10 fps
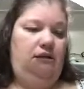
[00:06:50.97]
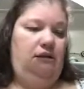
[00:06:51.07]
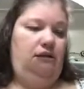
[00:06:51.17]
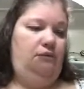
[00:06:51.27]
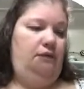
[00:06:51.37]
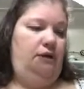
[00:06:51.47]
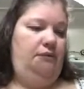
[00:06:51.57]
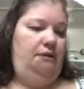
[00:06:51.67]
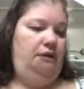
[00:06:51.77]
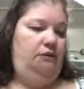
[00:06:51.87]
because we're going to
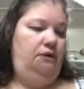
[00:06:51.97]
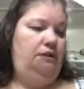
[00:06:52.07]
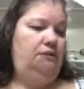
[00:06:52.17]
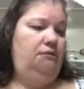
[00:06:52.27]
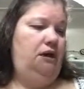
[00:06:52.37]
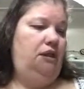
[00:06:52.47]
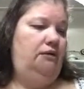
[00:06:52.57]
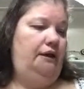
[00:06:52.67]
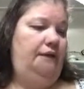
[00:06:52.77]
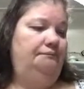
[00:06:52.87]
be doing some
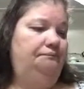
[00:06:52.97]
coloring.